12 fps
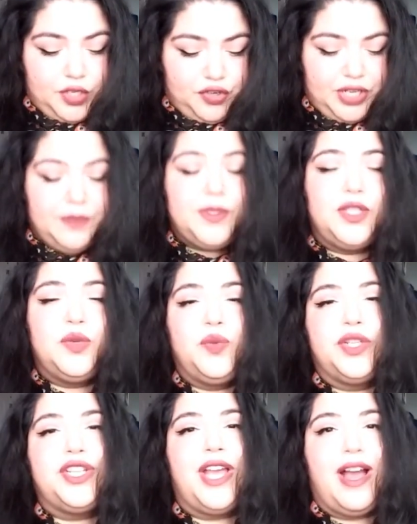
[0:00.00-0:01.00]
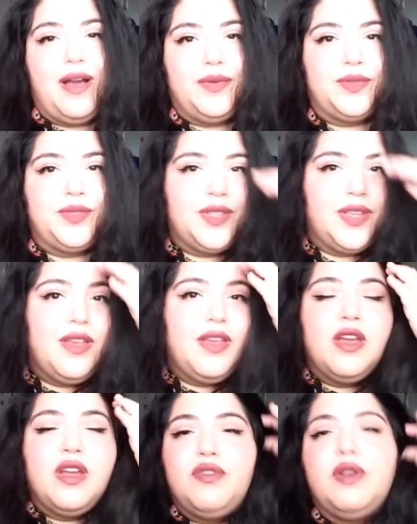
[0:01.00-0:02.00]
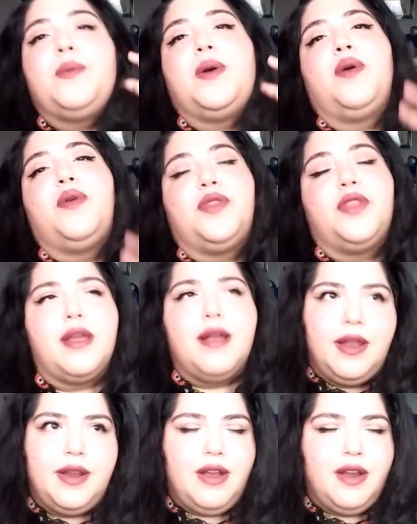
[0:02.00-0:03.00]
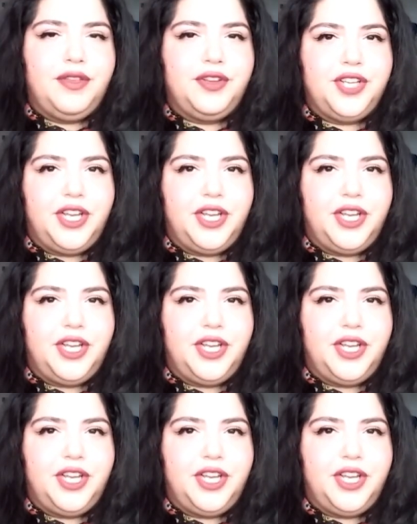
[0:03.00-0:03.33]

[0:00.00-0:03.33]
Dreams in the Witch House. for both the Iconic Author